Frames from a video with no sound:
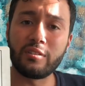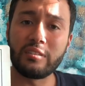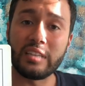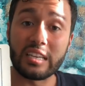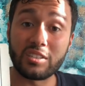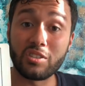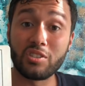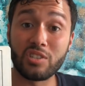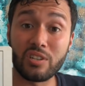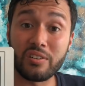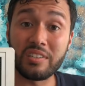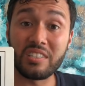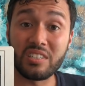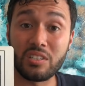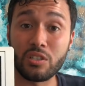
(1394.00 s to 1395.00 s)
necessary
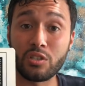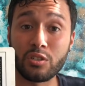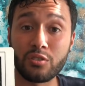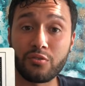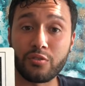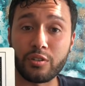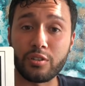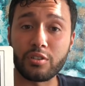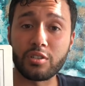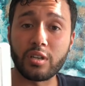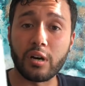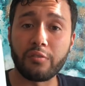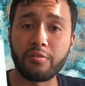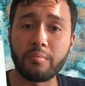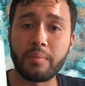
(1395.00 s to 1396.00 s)
decisions for
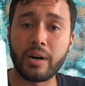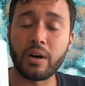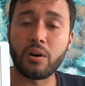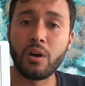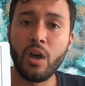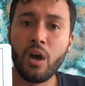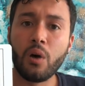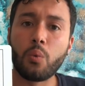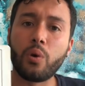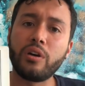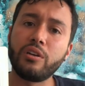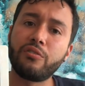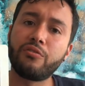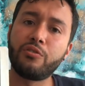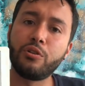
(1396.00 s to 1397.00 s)
yourself about what
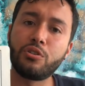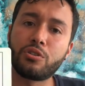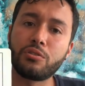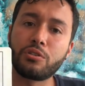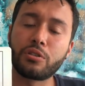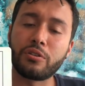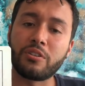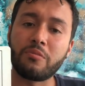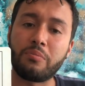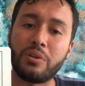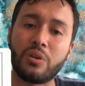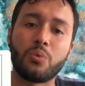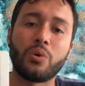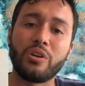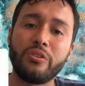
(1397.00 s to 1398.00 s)
your future is going to be
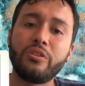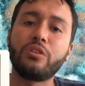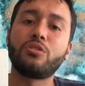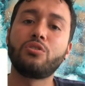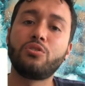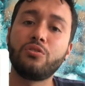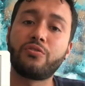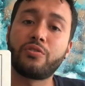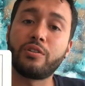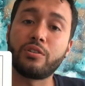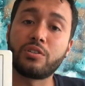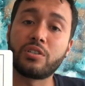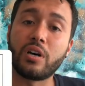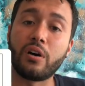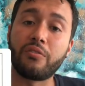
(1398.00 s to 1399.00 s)
and what you need to do for
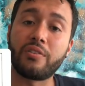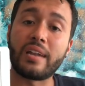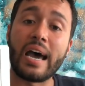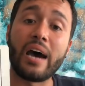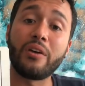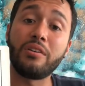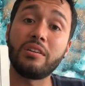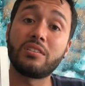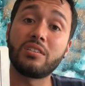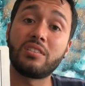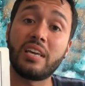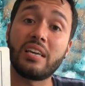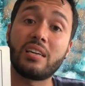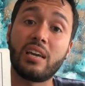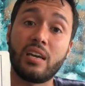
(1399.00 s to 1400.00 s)
yourself and how you need to
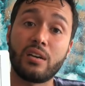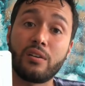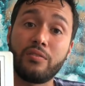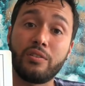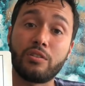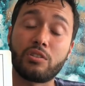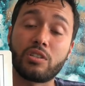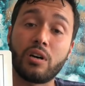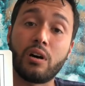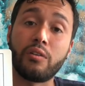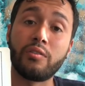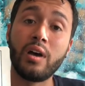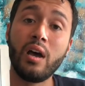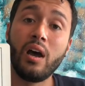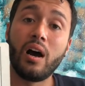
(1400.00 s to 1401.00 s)
take care of yourself.
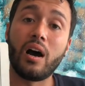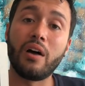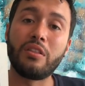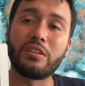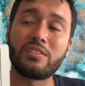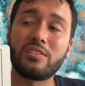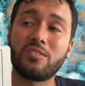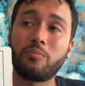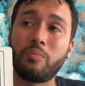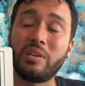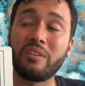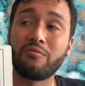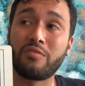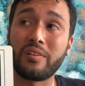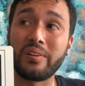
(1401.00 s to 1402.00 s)
Uh, this is
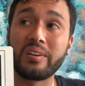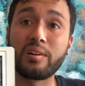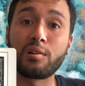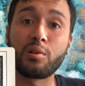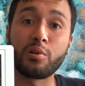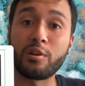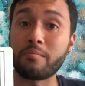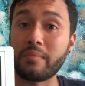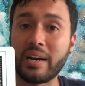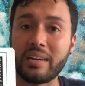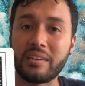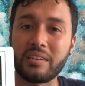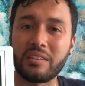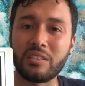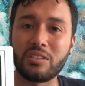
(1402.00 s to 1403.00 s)
being very
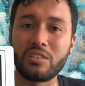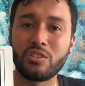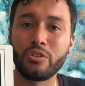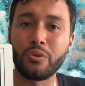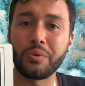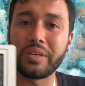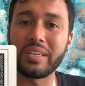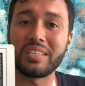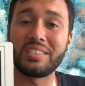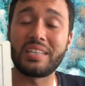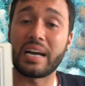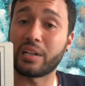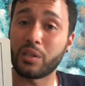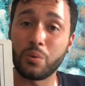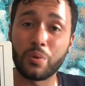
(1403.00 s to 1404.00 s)
clear-minded. This is knowing
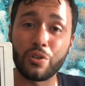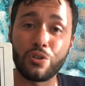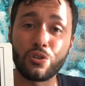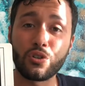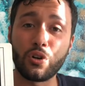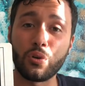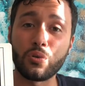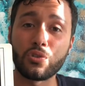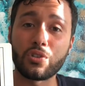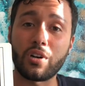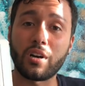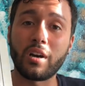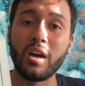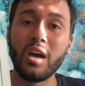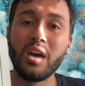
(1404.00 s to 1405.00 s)
exactly what your goals
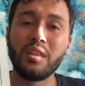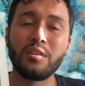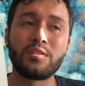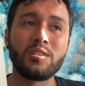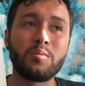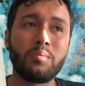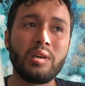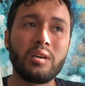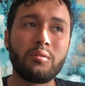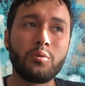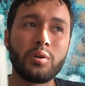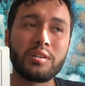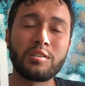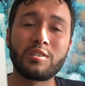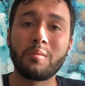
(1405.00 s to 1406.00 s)
are. This is being
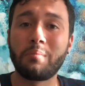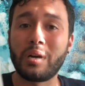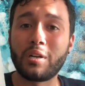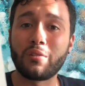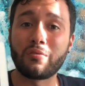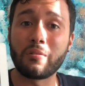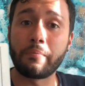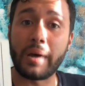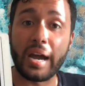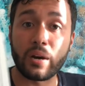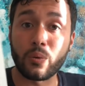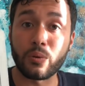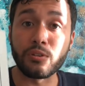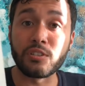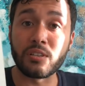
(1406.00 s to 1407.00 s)
willing to bend over
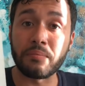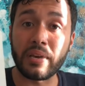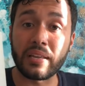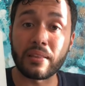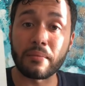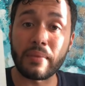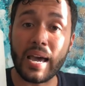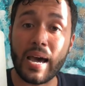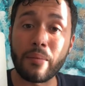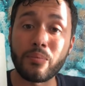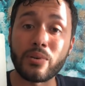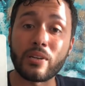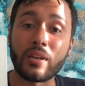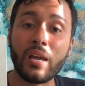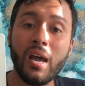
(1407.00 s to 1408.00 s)
backwards to make them
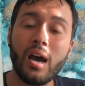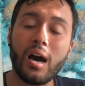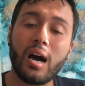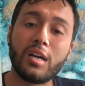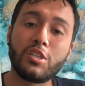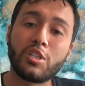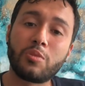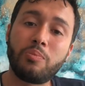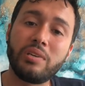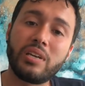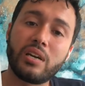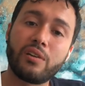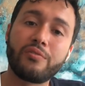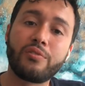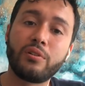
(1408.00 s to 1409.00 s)
happen. Uh, just be
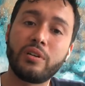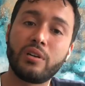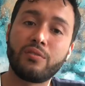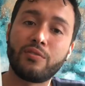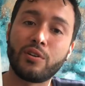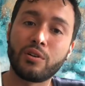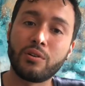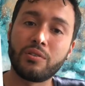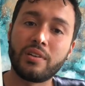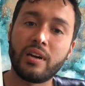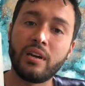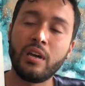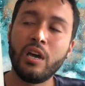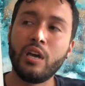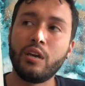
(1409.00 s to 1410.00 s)
careful here, Virgo,
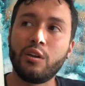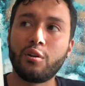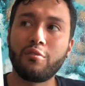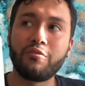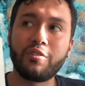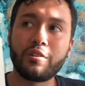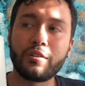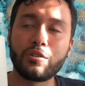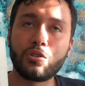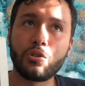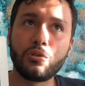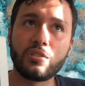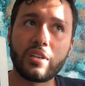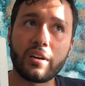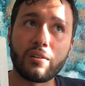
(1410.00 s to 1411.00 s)
that you don't veer
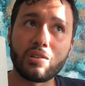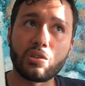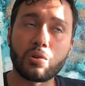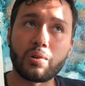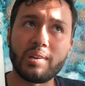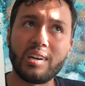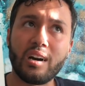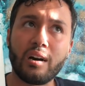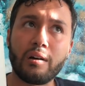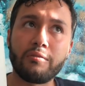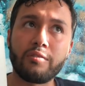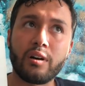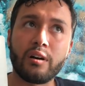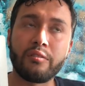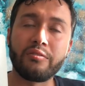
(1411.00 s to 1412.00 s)
into a territory of,
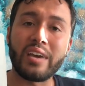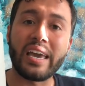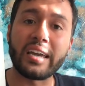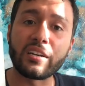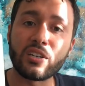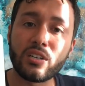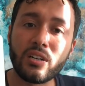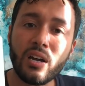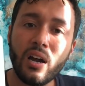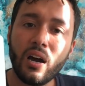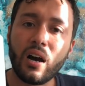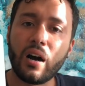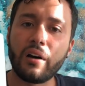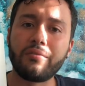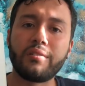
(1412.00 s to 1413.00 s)
of anger,
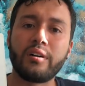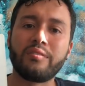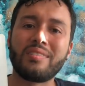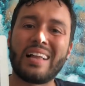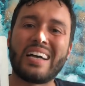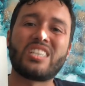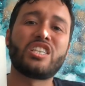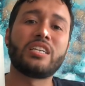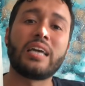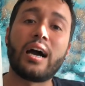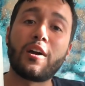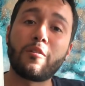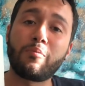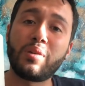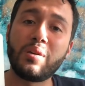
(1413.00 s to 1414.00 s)
of, of lashing
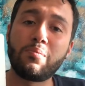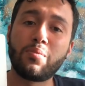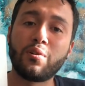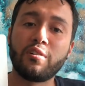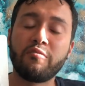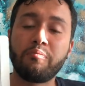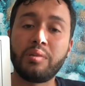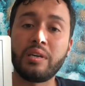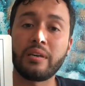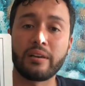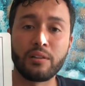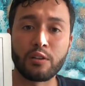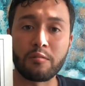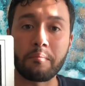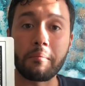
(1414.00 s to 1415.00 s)
out at people, of being a
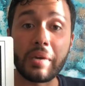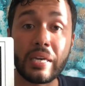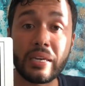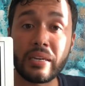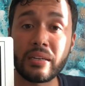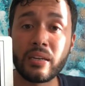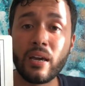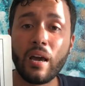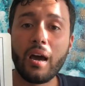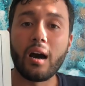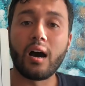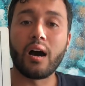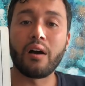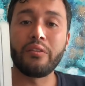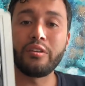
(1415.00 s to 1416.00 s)
little mean.
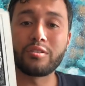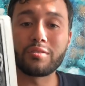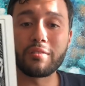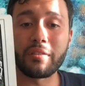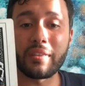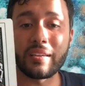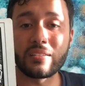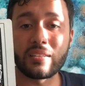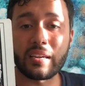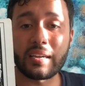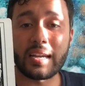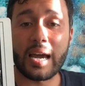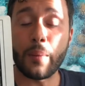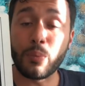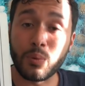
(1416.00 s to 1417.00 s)
Uh, these are the things that
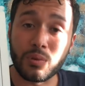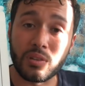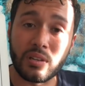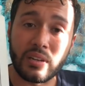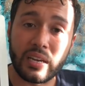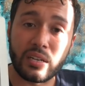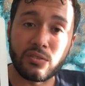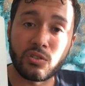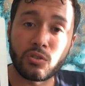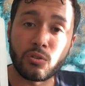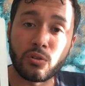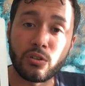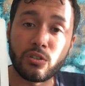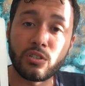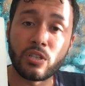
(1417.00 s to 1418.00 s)
can happen with the Knight of
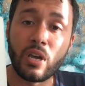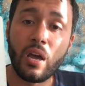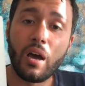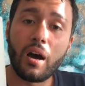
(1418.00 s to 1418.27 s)
Swords.